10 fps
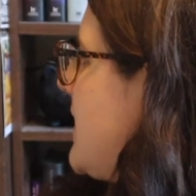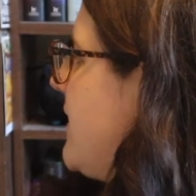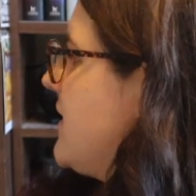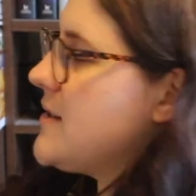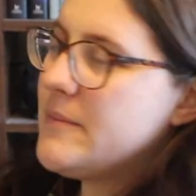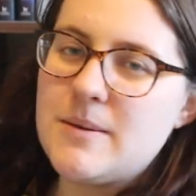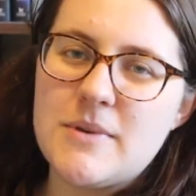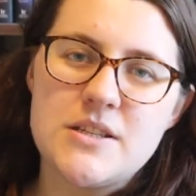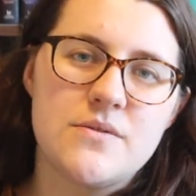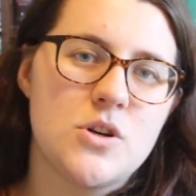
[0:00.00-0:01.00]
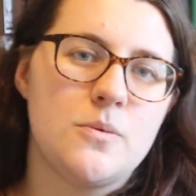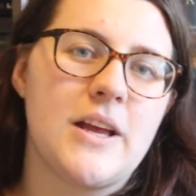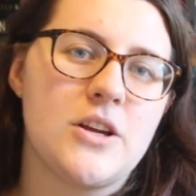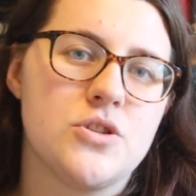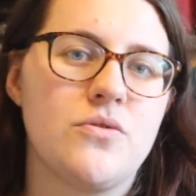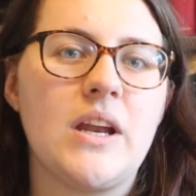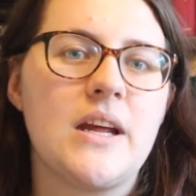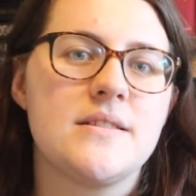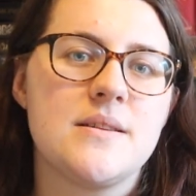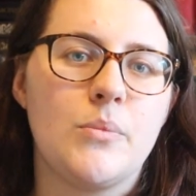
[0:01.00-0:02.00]
I think somebody must have told me I should read
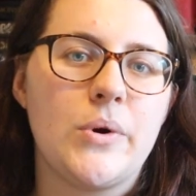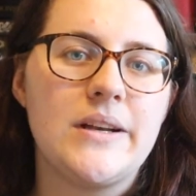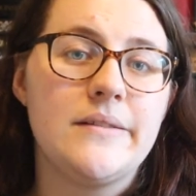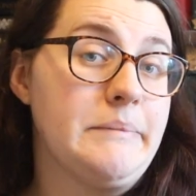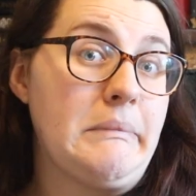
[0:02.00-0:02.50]
it at some point,